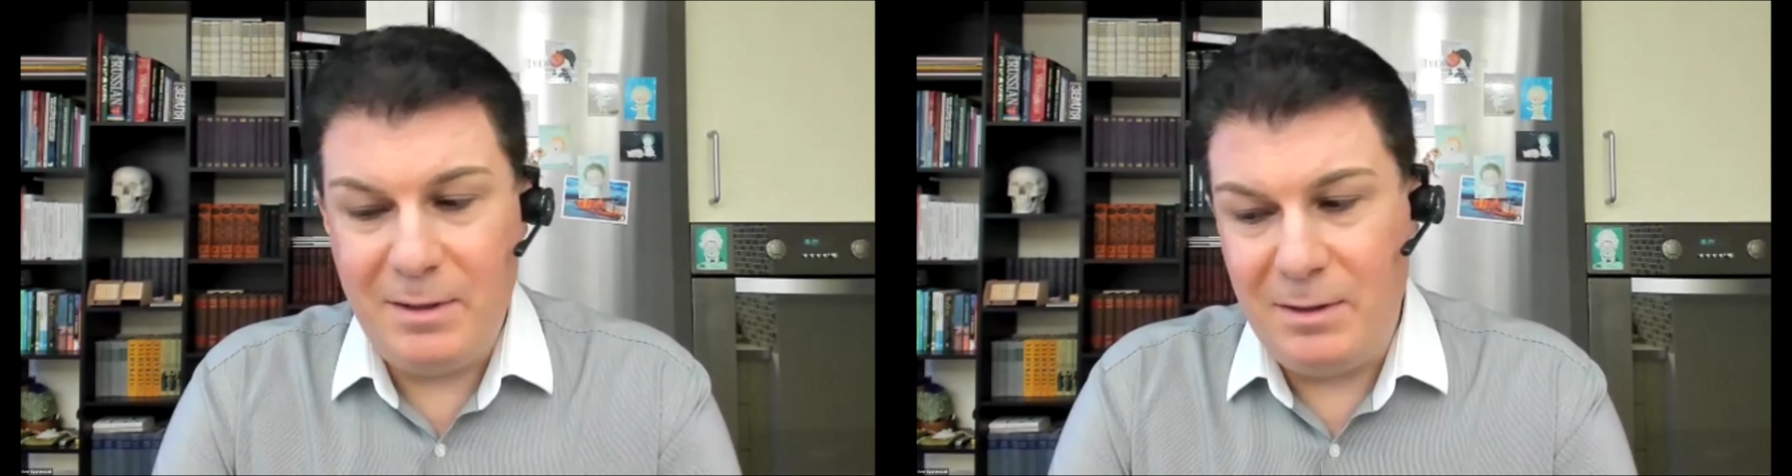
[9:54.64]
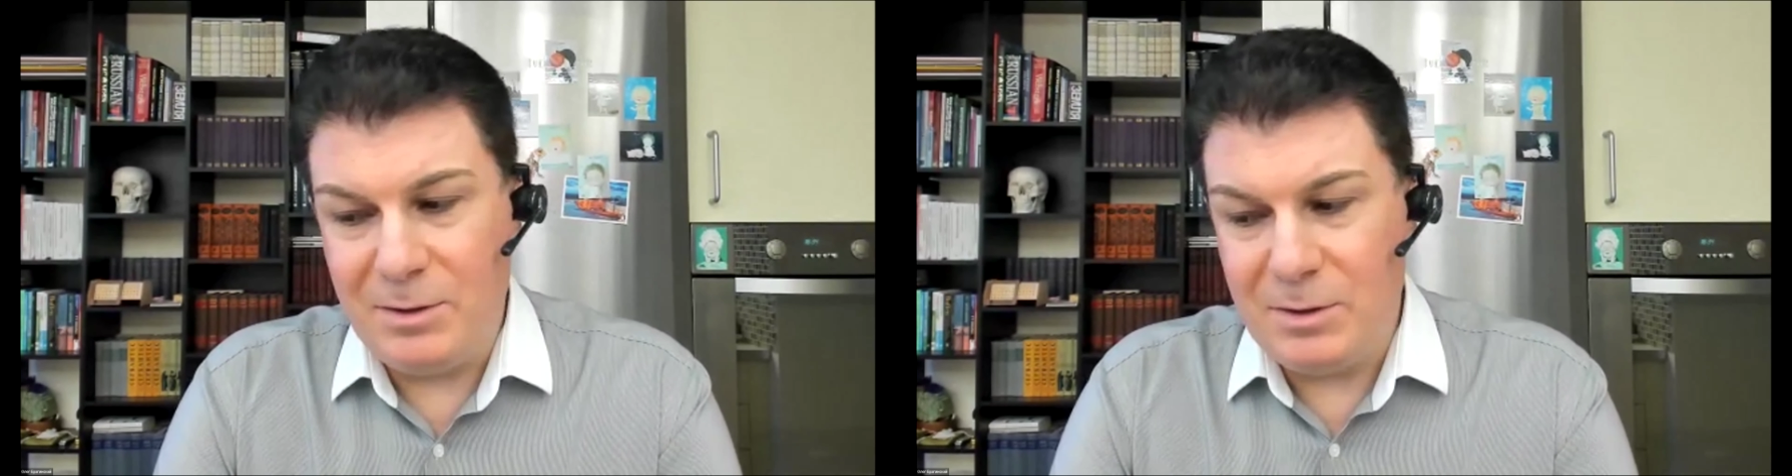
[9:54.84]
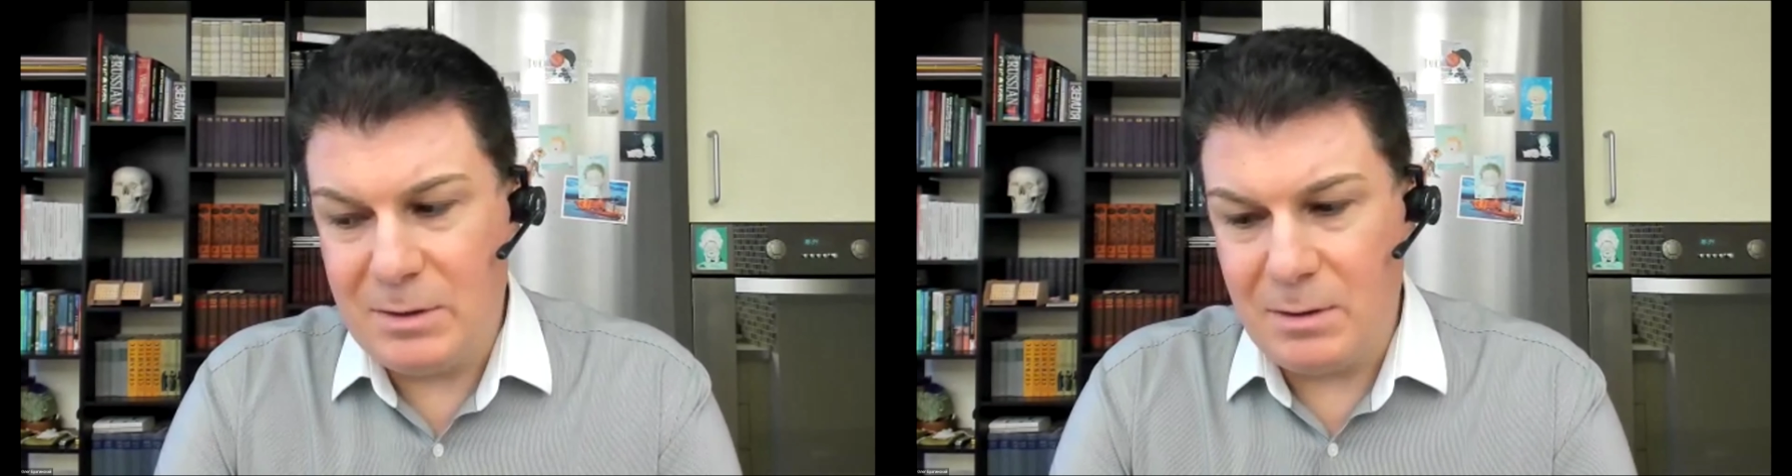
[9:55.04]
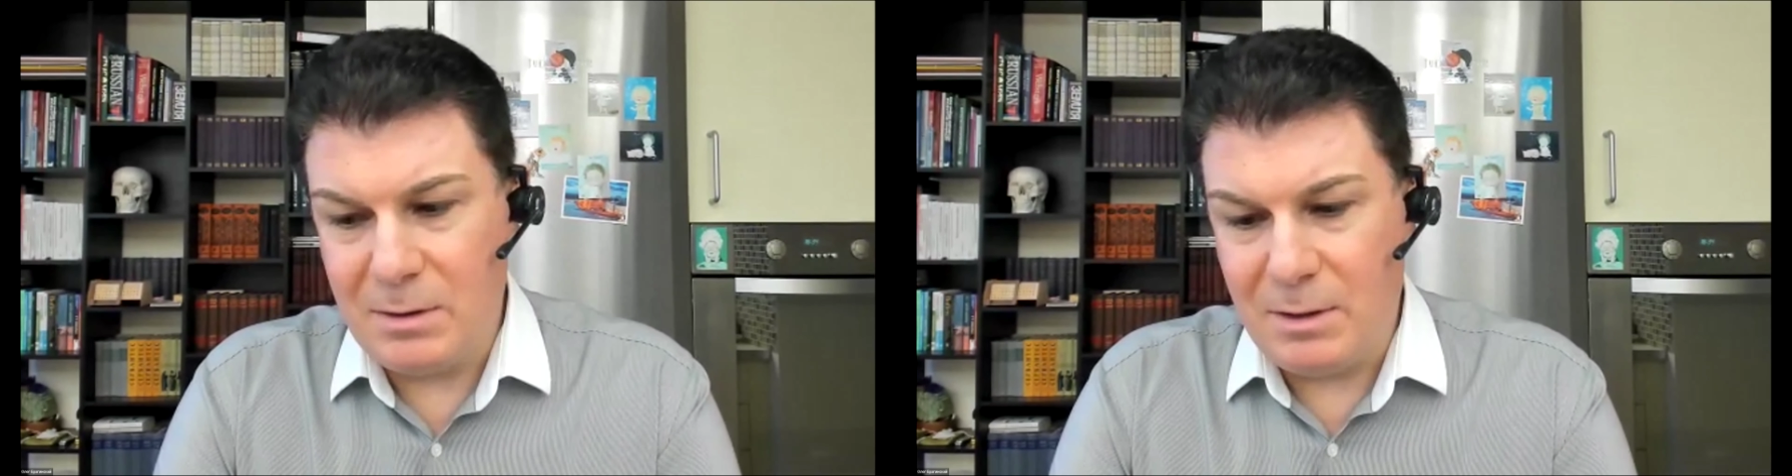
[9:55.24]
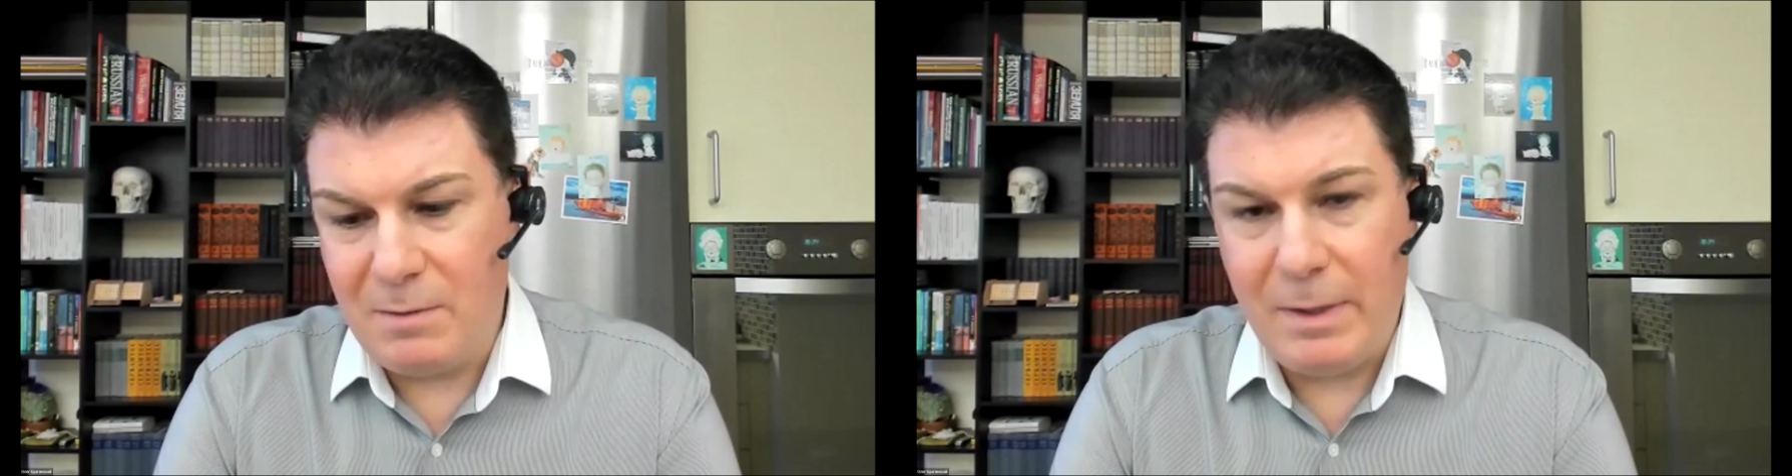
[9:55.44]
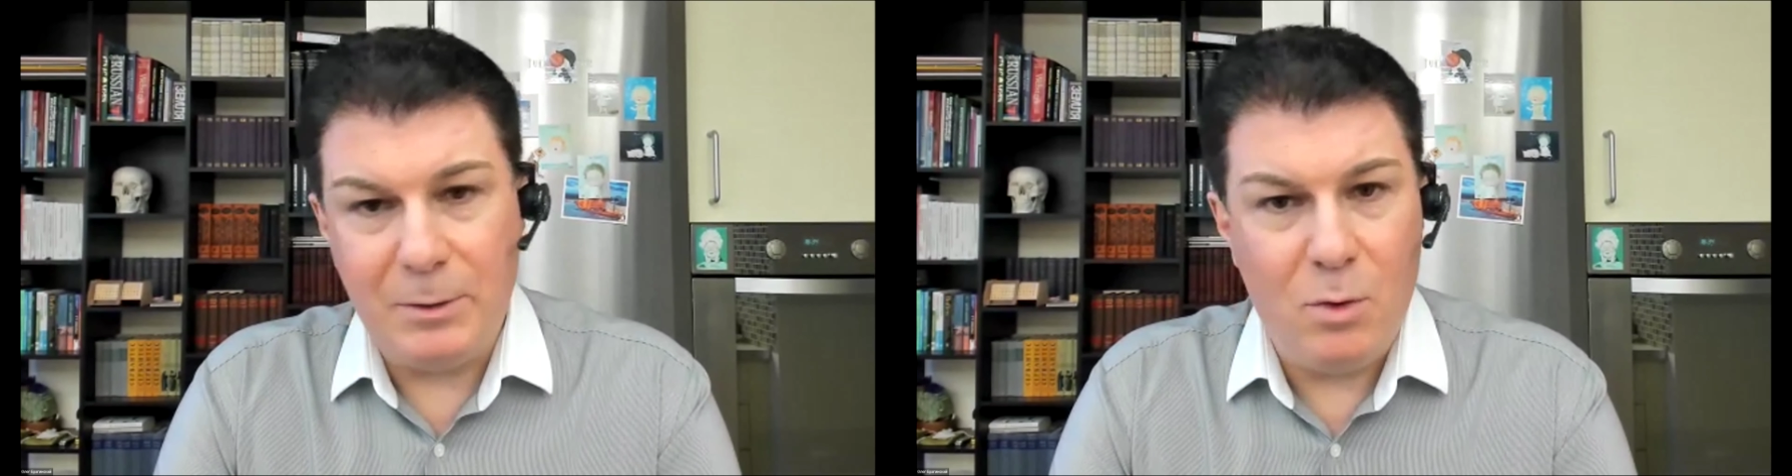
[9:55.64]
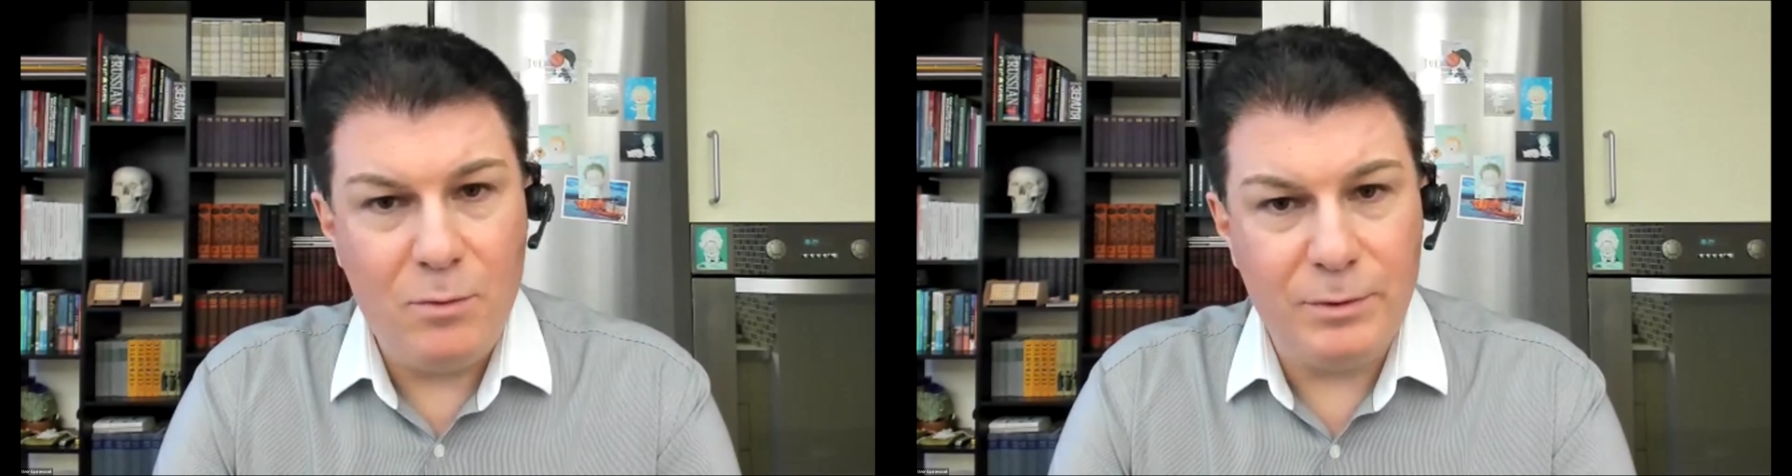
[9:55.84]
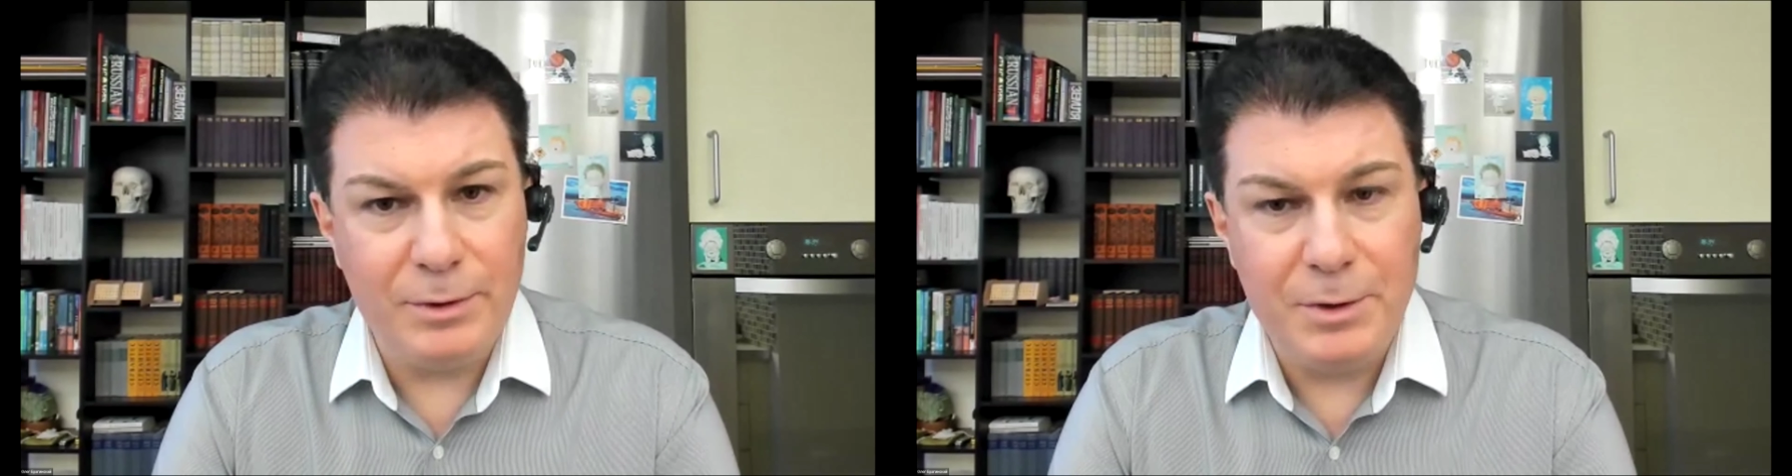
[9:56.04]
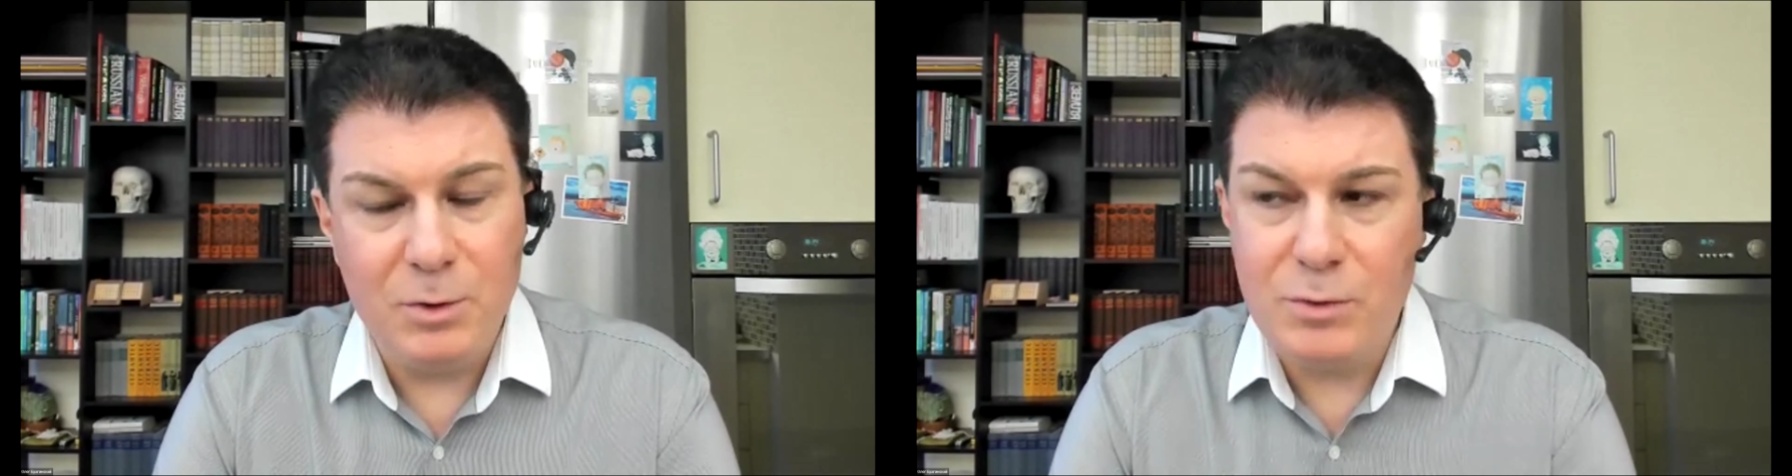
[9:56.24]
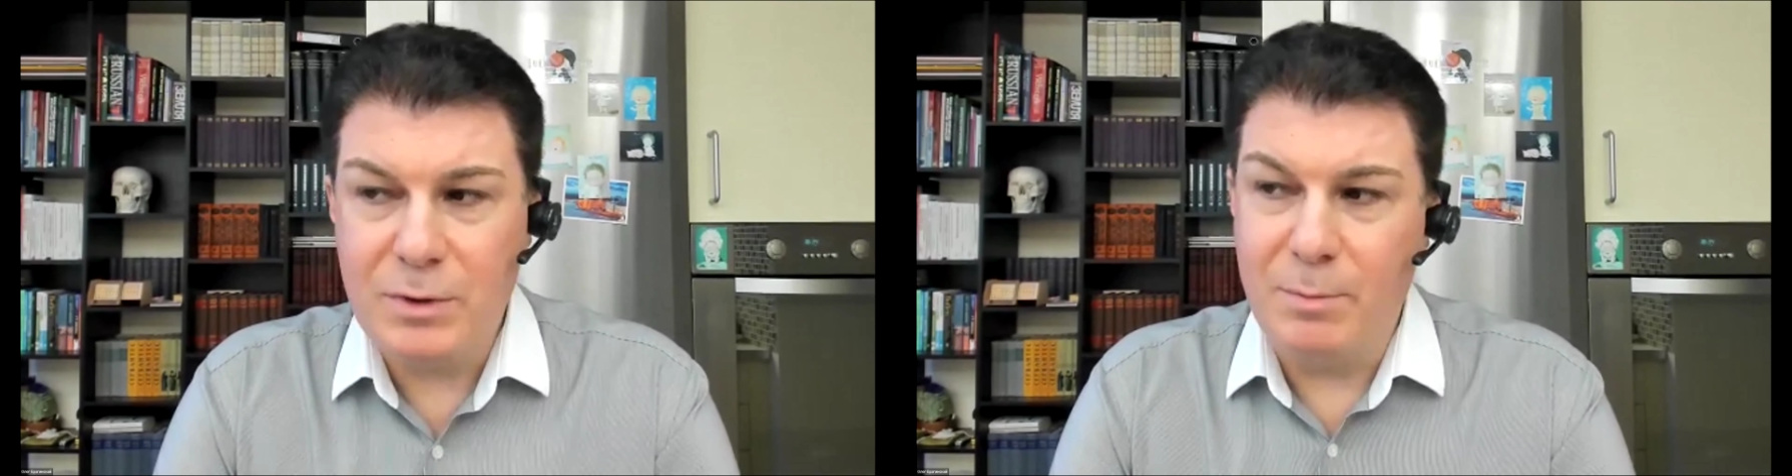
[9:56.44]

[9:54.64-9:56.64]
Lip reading: it's quite often used